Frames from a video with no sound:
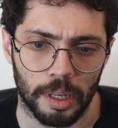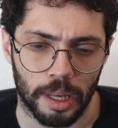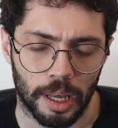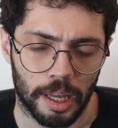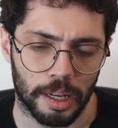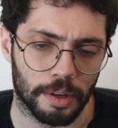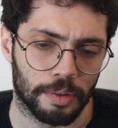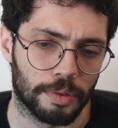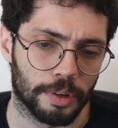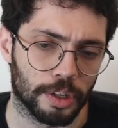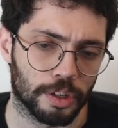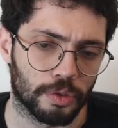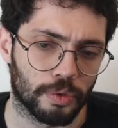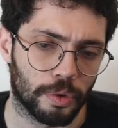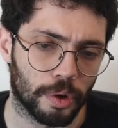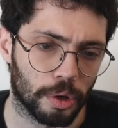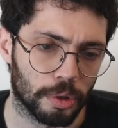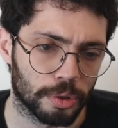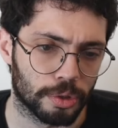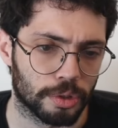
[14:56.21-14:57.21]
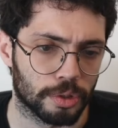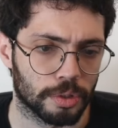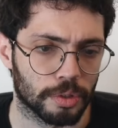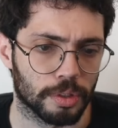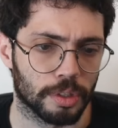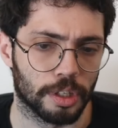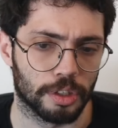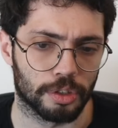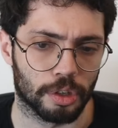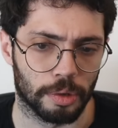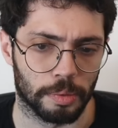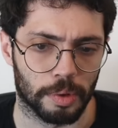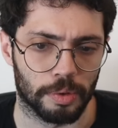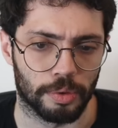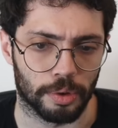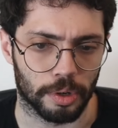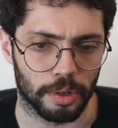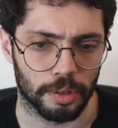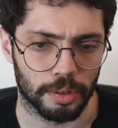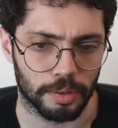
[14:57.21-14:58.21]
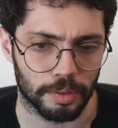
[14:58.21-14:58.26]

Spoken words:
And if it is false, it's going to be 4.